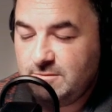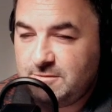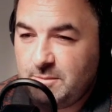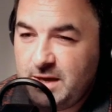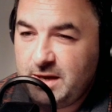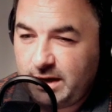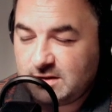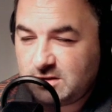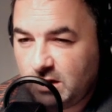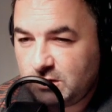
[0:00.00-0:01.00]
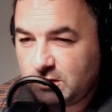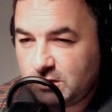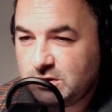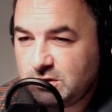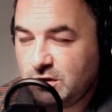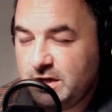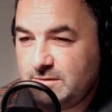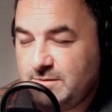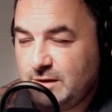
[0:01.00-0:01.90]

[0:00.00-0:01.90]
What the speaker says: Fabinho gets caught the wrong side.